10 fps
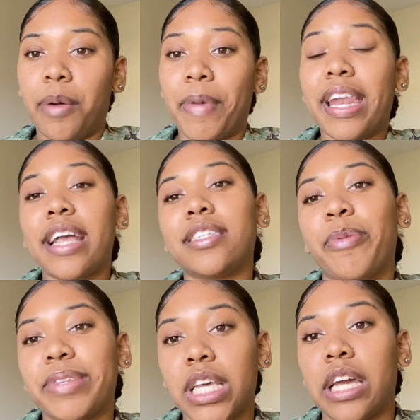my last name
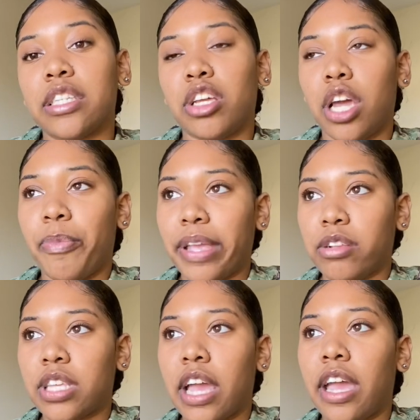is Hunt, so they'll make you
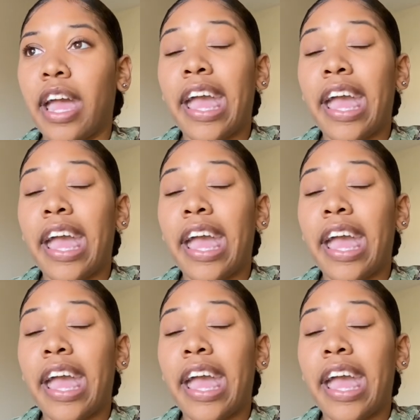say